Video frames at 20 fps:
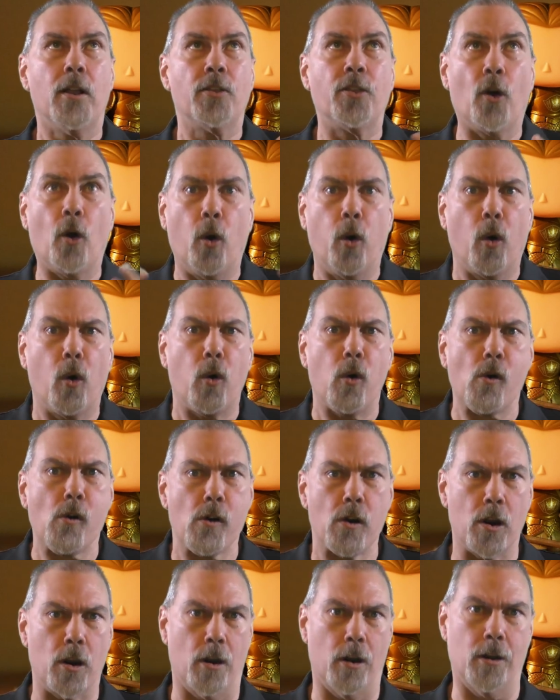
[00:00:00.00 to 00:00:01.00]
The
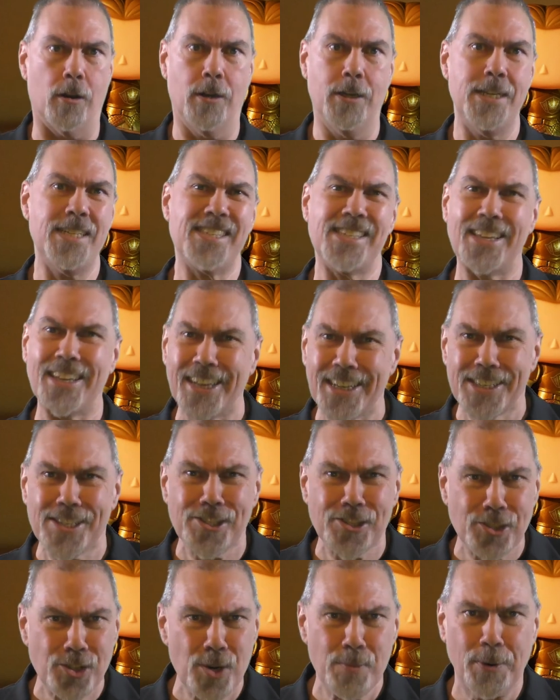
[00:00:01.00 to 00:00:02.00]
horror. It's
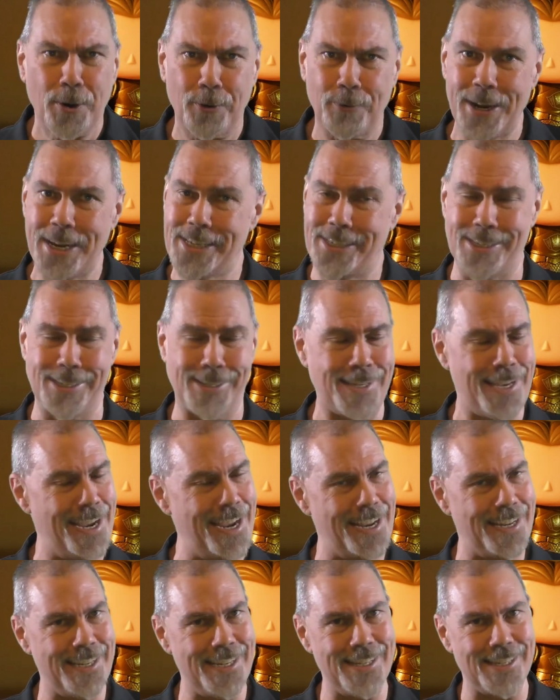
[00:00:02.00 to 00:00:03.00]
super racist,
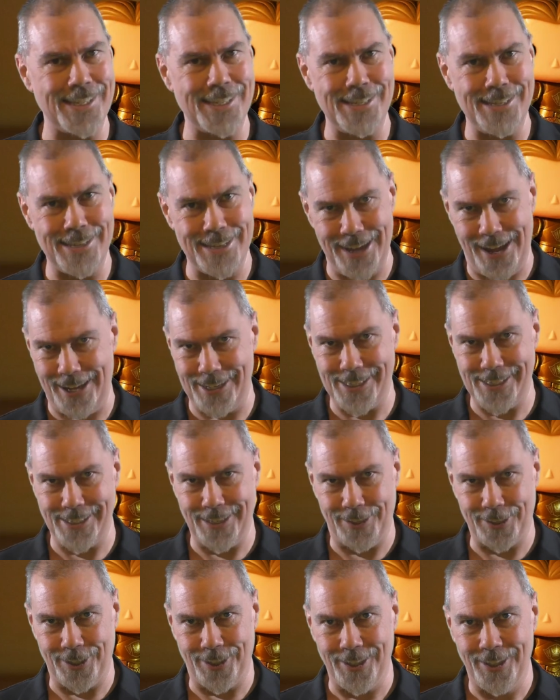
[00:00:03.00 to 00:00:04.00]
and it's not
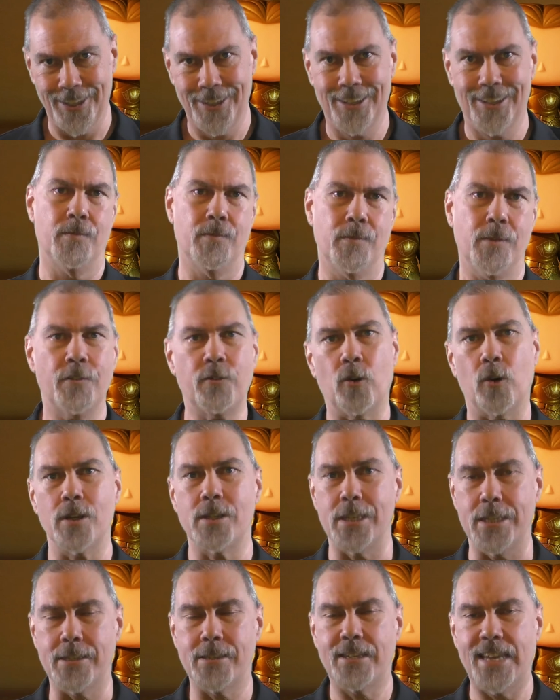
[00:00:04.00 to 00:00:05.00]
subtle. Of
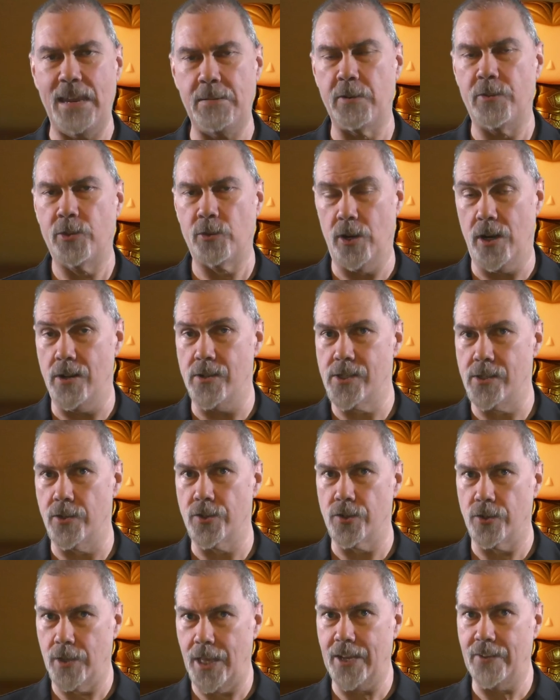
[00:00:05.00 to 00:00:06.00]
course, it's Game of Thrones, so
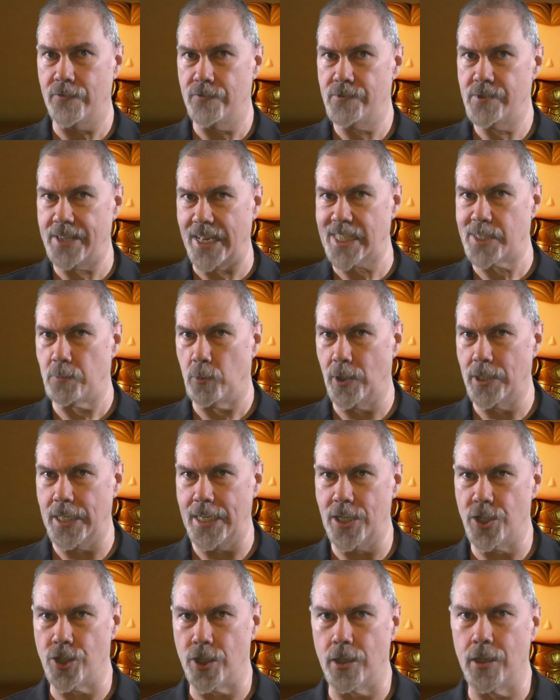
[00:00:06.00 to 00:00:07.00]
there's a lot of
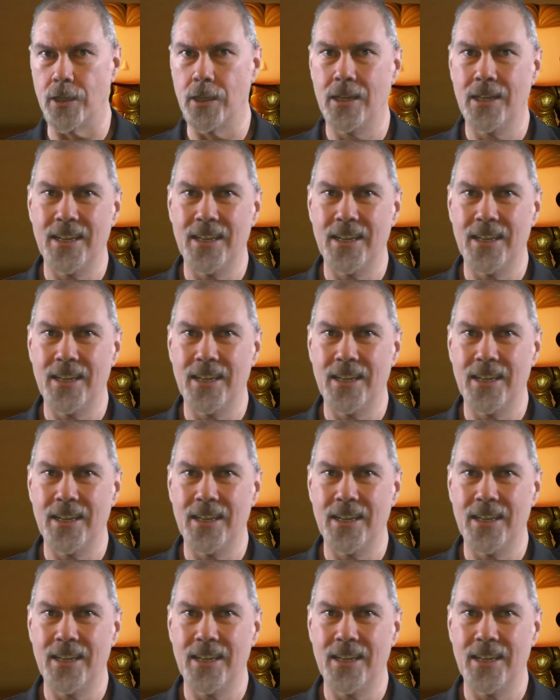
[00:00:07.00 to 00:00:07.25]
sexploitation.